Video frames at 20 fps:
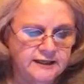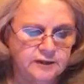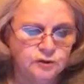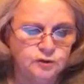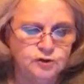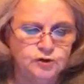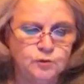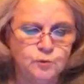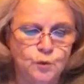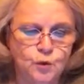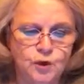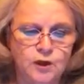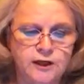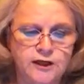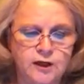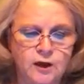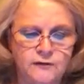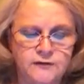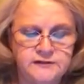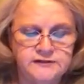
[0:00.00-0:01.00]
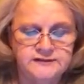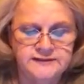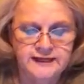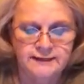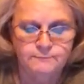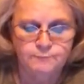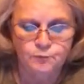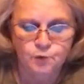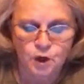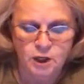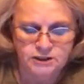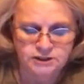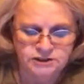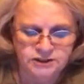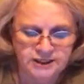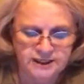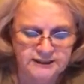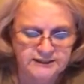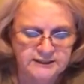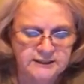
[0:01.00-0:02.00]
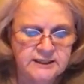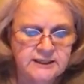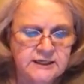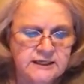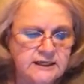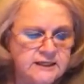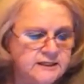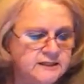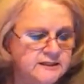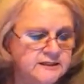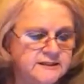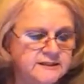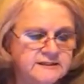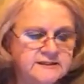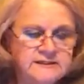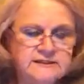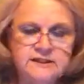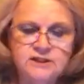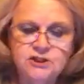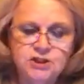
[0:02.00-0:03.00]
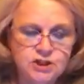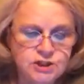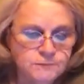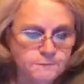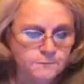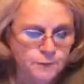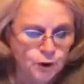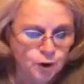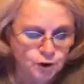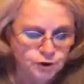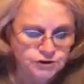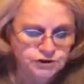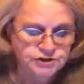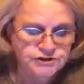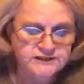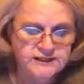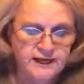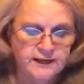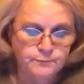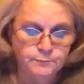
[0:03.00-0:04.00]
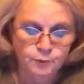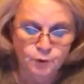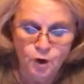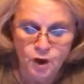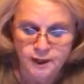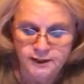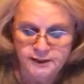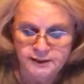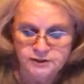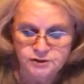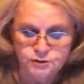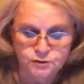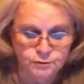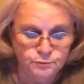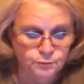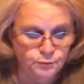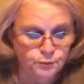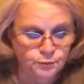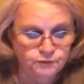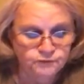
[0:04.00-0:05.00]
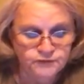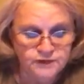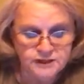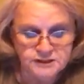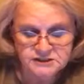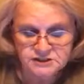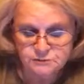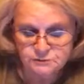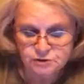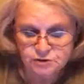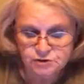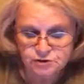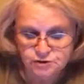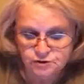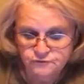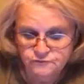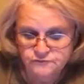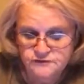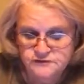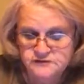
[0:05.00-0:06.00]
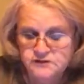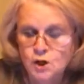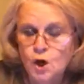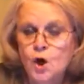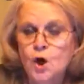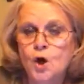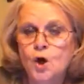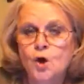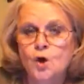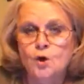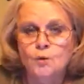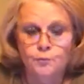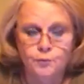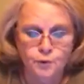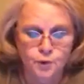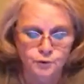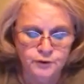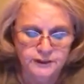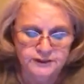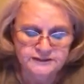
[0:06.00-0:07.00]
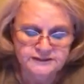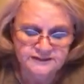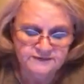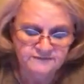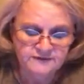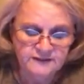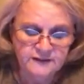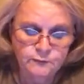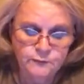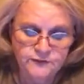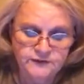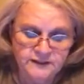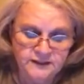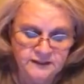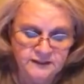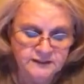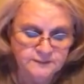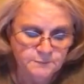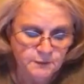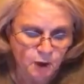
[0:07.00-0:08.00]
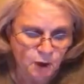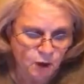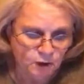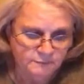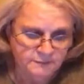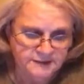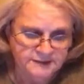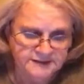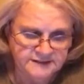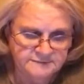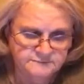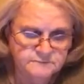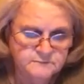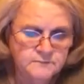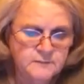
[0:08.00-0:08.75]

leaders working on the same project. The decision to purchase a product to improve customer service or productivity within a department.